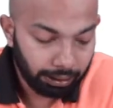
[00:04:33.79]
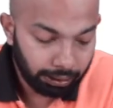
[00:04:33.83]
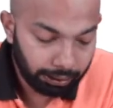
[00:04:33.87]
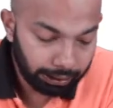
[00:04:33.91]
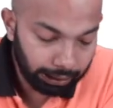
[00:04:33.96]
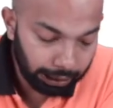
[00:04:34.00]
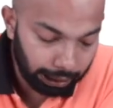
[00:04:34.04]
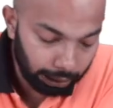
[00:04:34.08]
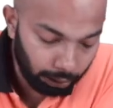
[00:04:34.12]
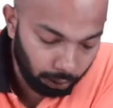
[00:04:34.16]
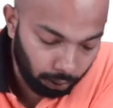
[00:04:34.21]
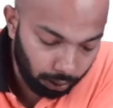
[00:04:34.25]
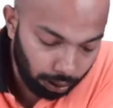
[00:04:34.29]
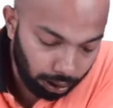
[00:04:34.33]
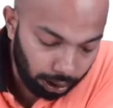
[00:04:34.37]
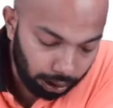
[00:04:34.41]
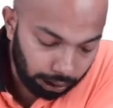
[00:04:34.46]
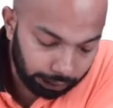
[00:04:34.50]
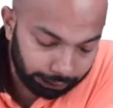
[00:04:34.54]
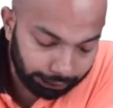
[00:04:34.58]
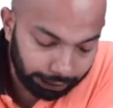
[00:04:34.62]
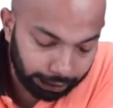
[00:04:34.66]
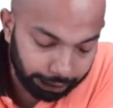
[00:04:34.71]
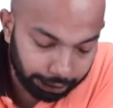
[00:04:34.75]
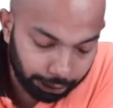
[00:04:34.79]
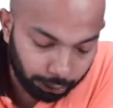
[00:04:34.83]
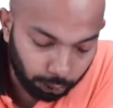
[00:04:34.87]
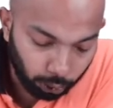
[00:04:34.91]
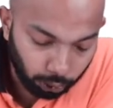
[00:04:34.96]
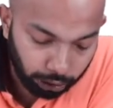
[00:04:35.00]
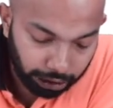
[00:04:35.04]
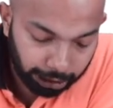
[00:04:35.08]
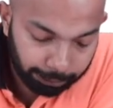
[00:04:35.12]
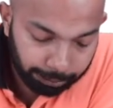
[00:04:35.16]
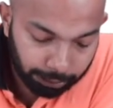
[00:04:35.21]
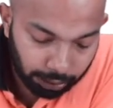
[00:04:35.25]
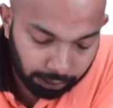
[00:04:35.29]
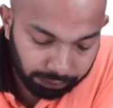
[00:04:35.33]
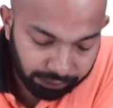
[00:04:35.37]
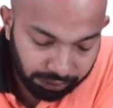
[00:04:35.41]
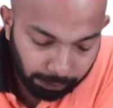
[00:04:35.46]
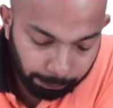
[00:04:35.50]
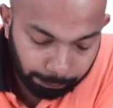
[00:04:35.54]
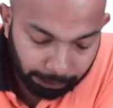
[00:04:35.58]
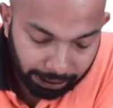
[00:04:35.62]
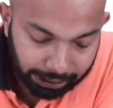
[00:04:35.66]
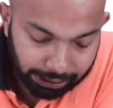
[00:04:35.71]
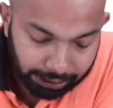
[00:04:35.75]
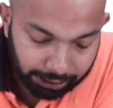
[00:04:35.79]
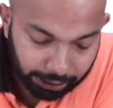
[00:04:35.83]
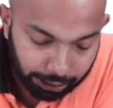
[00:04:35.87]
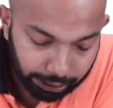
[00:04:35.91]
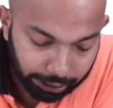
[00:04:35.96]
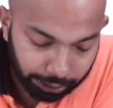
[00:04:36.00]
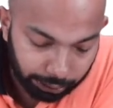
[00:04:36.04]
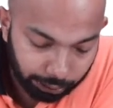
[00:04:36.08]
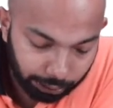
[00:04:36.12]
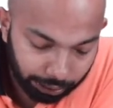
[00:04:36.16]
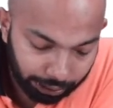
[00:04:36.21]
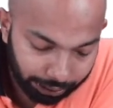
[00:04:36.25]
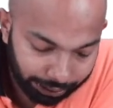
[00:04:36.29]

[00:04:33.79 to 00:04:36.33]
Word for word: Now, there are two types of supply schedule,